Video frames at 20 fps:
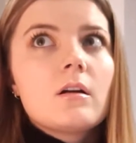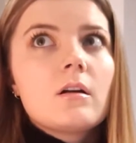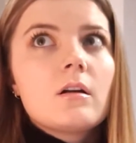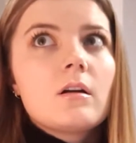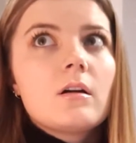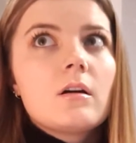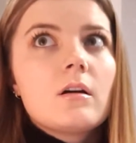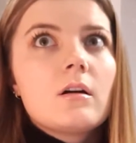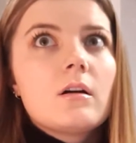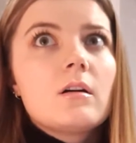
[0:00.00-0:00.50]

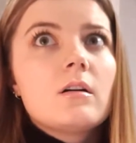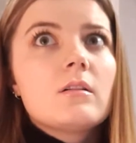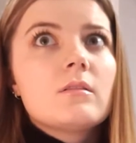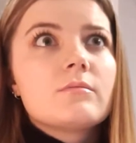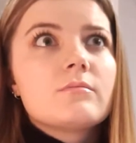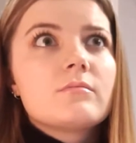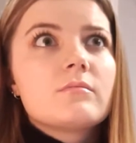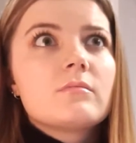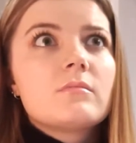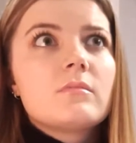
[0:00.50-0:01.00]

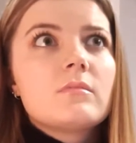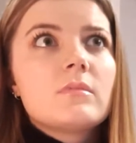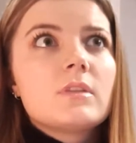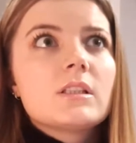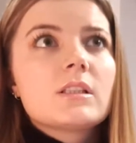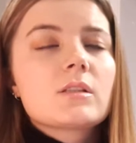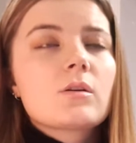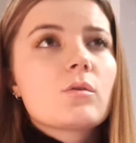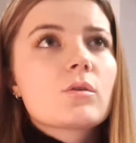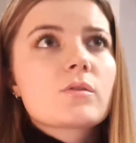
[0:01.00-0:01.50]

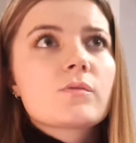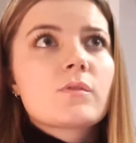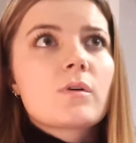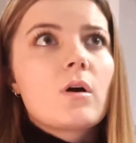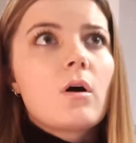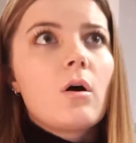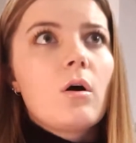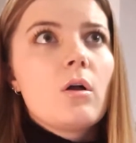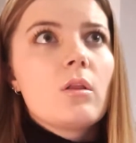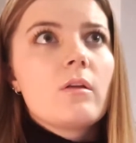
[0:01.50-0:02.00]
goes
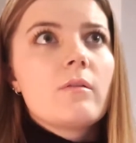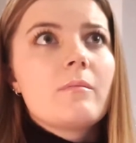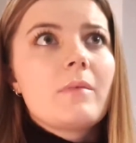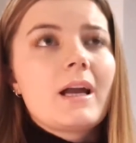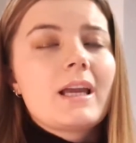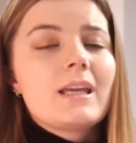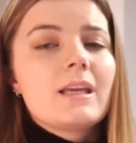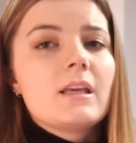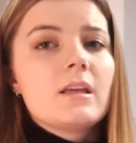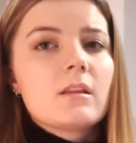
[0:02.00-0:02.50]
for all of
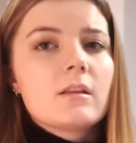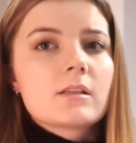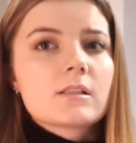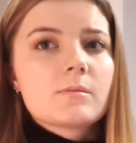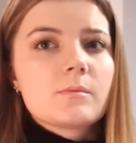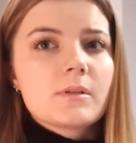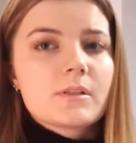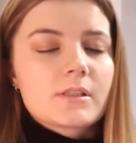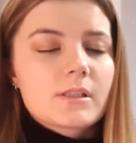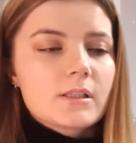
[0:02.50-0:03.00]
my helix
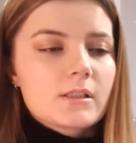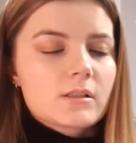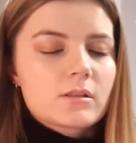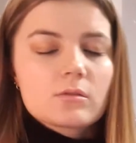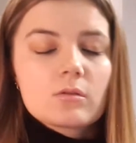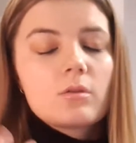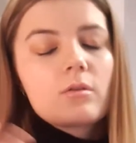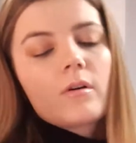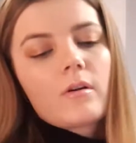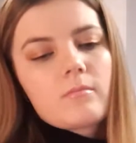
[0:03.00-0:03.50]
piercings
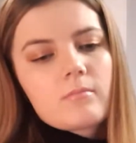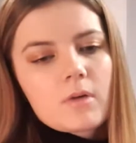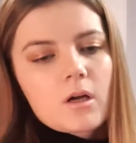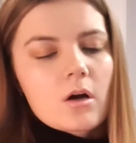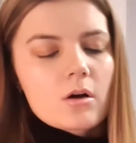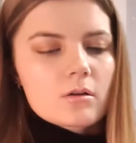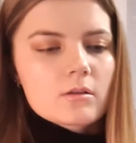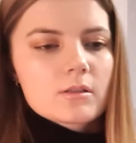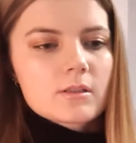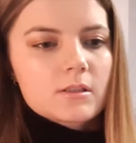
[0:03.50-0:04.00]
or
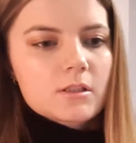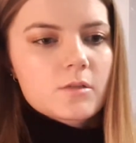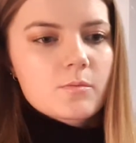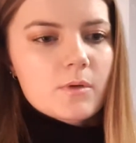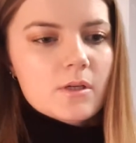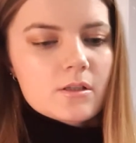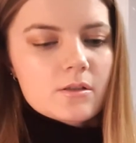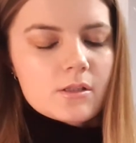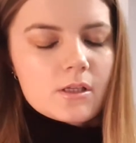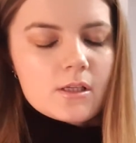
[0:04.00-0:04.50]
cartilage
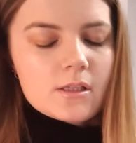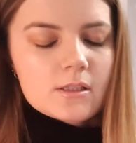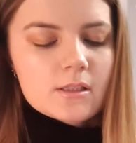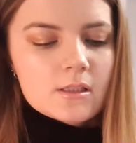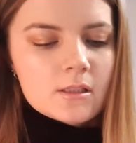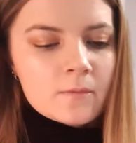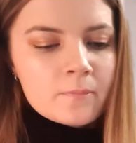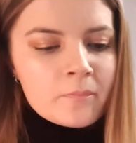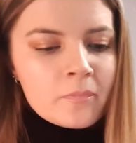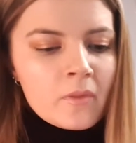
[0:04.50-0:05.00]

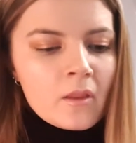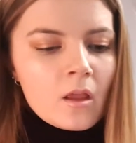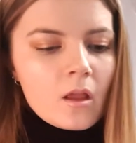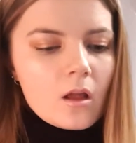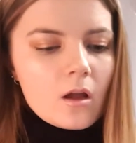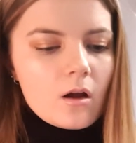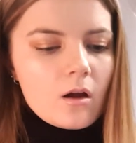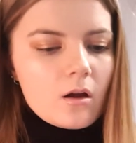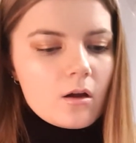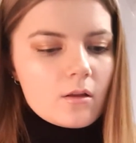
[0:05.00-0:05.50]
piercings.
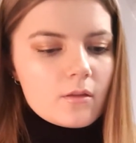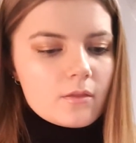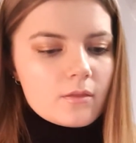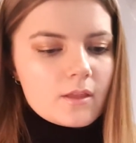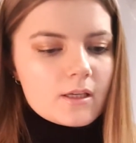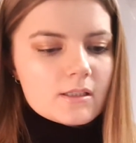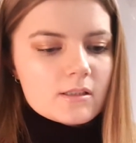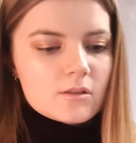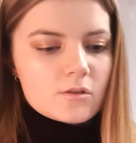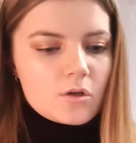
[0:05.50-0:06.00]

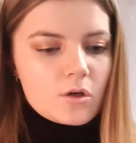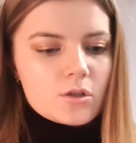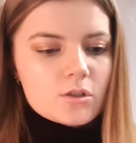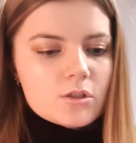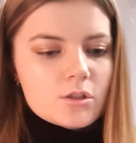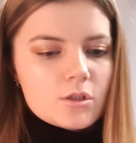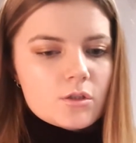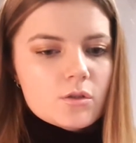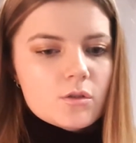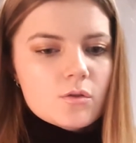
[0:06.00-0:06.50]
They start
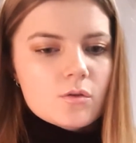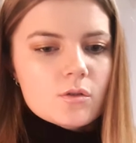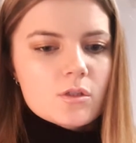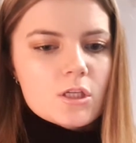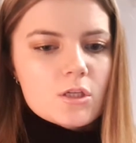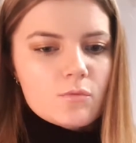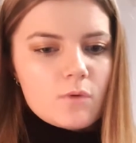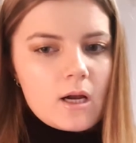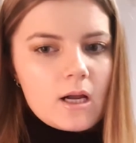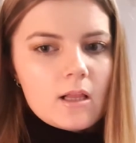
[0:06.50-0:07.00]
to
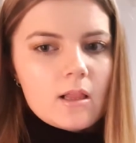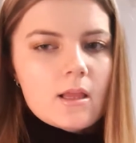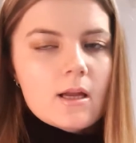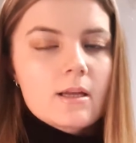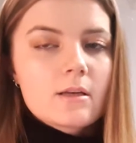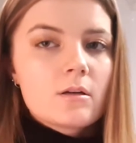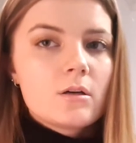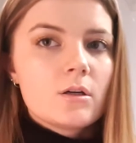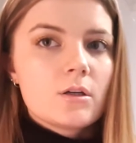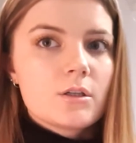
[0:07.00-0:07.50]
swell
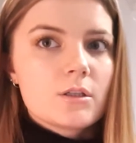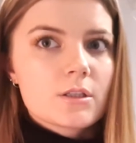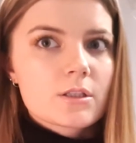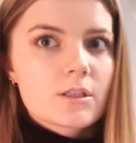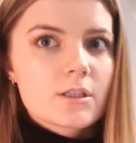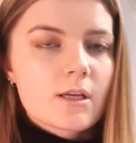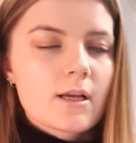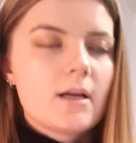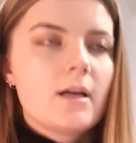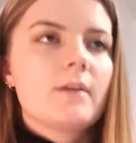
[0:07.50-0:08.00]
and
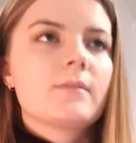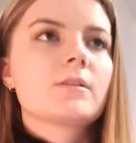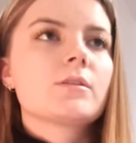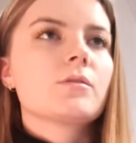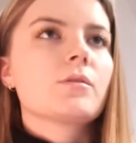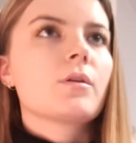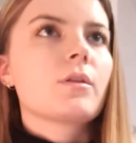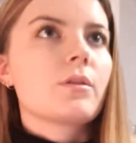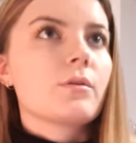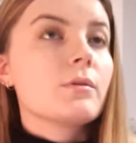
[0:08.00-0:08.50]
hurt
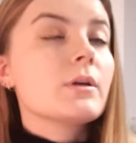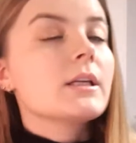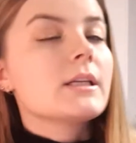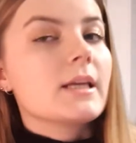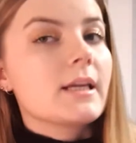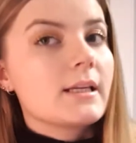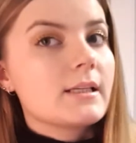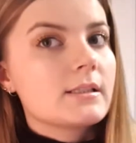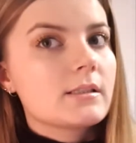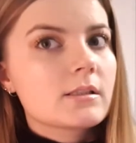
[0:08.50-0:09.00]
after 3
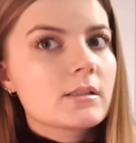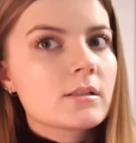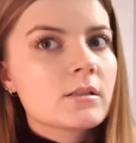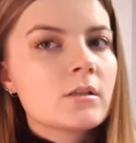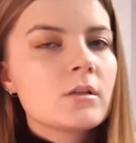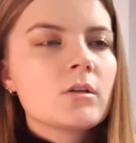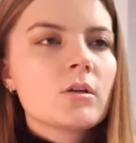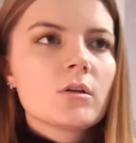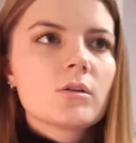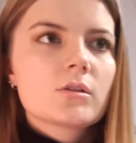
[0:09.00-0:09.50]
days.
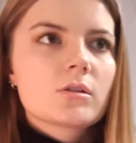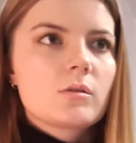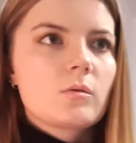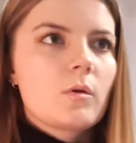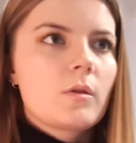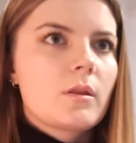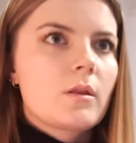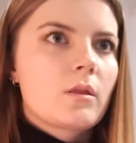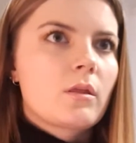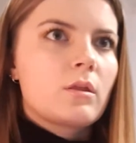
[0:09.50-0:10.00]
So
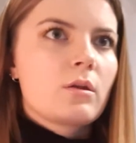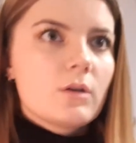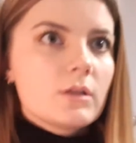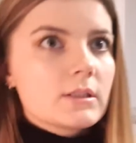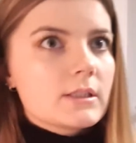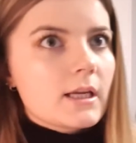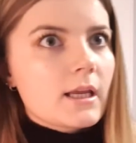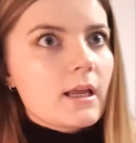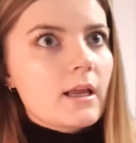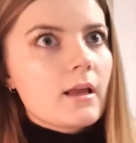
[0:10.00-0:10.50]
on the
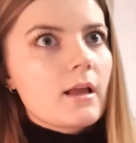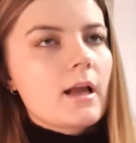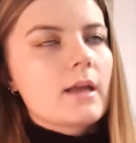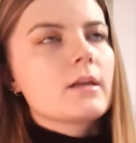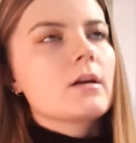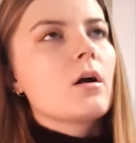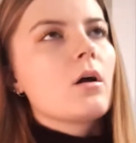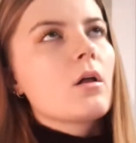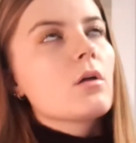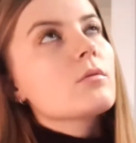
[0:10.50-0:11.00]
3rd day,
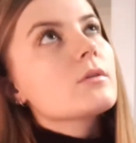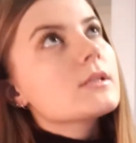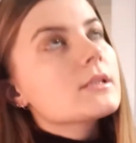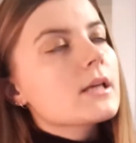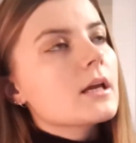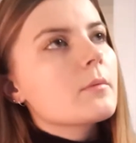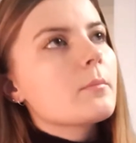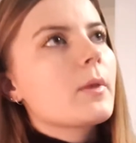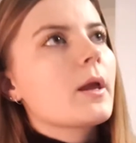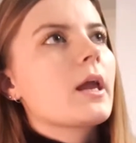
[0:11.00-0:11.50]
I always
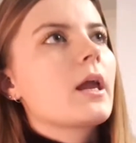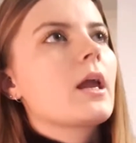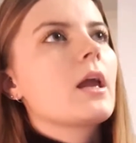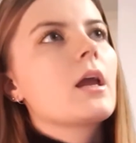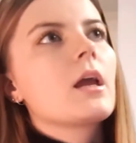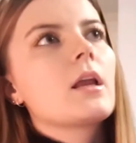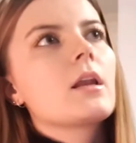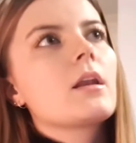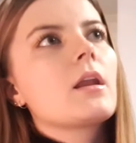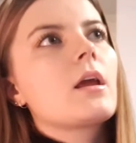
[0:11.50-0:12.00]
get
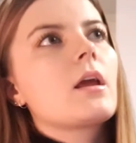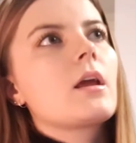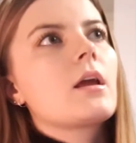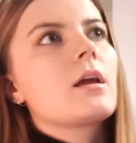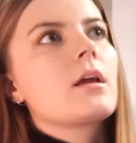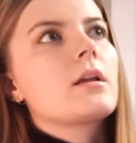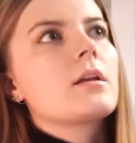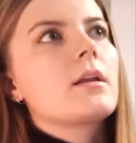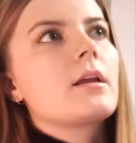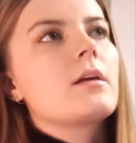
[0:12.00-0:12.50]
pain
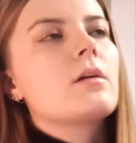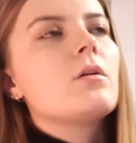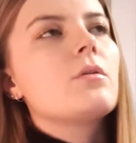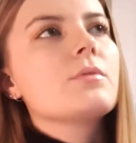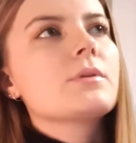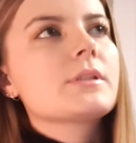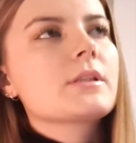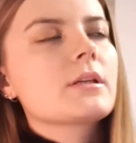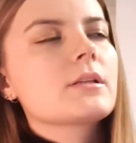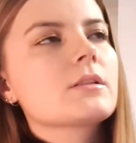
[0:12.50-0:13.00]
and I
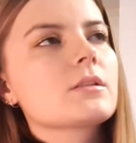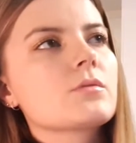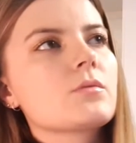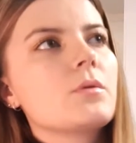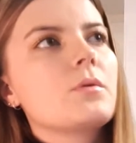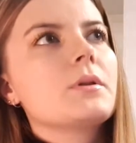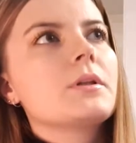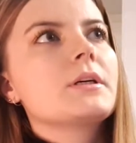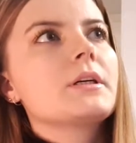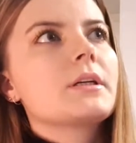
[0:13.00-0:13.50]
always get
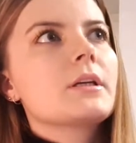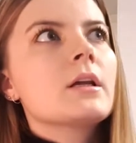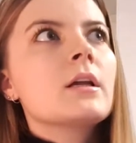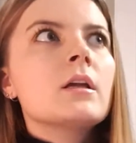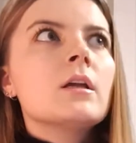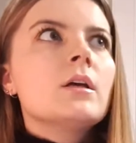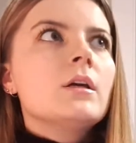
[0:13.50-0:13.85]
swollen.